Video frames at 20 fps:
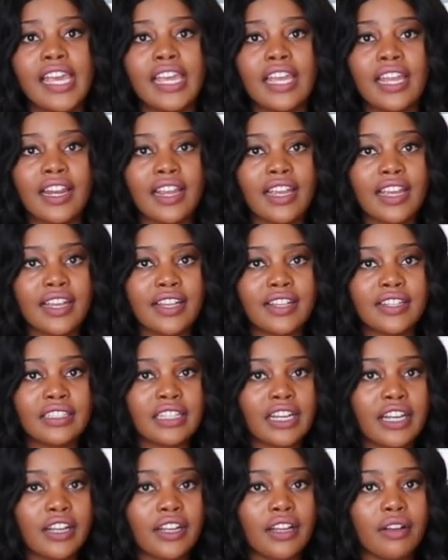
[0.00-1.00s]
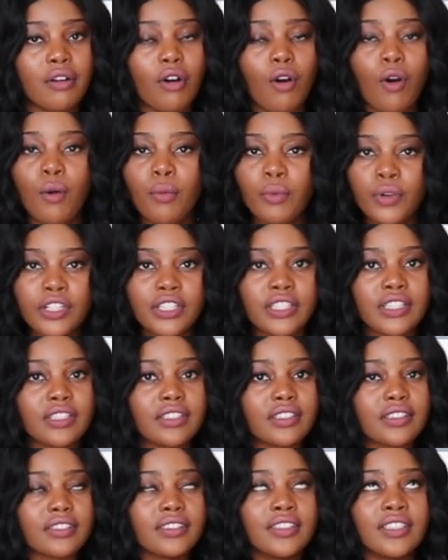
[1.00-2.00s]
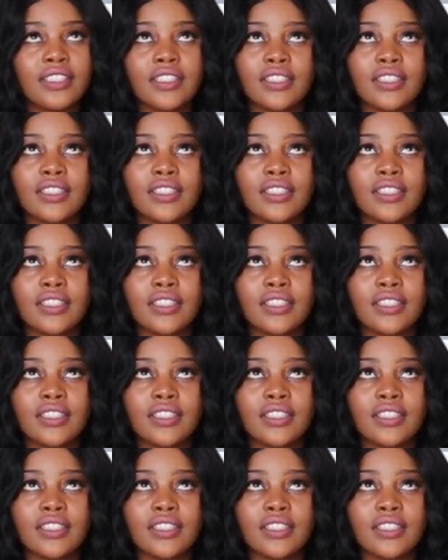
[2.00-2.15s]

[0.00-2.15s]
It is almost,